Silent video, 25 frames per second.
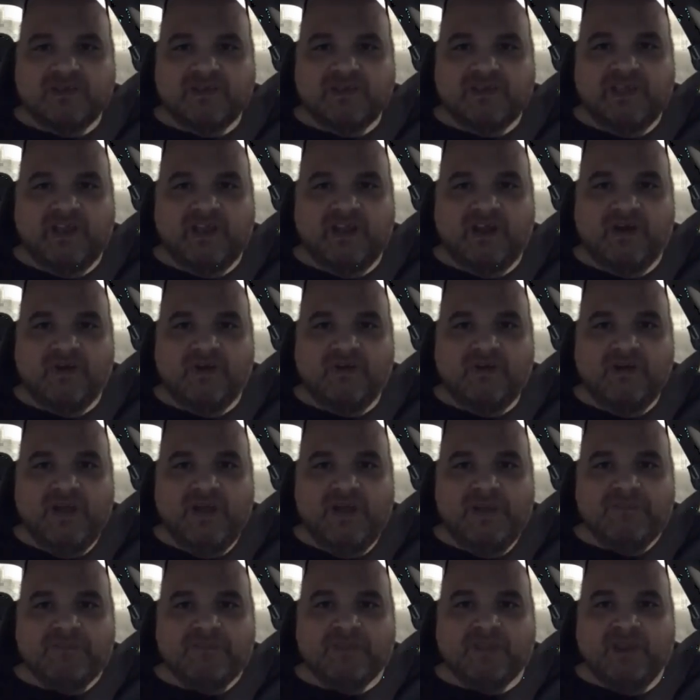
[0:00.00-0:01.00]
you know.
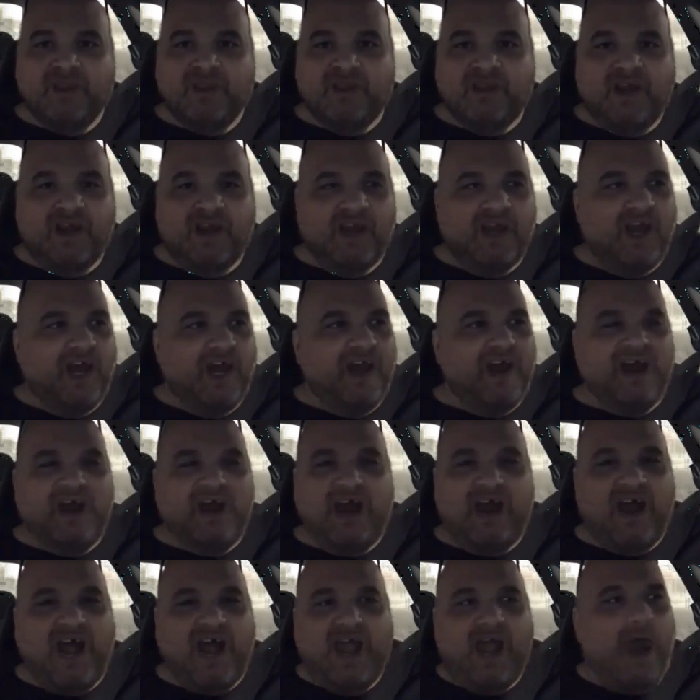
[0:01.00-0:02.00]
Uh,
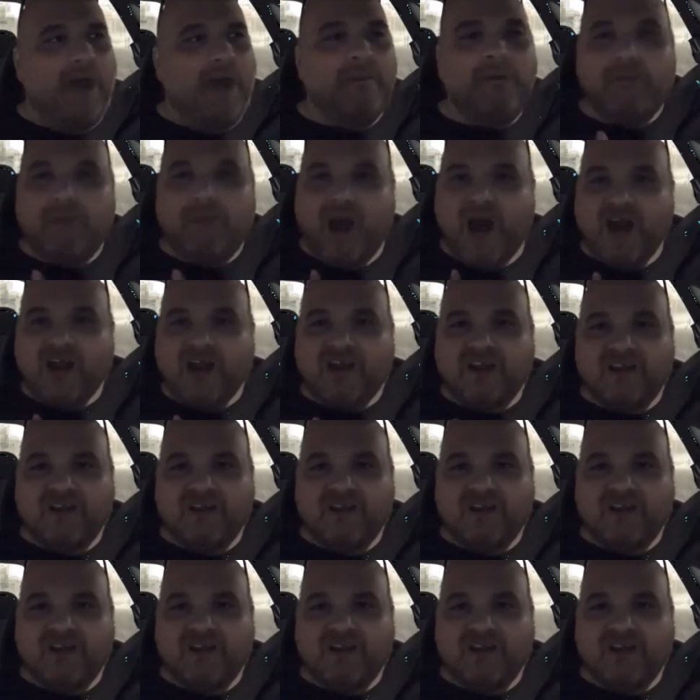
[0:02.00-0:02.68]
I, I'm a mark.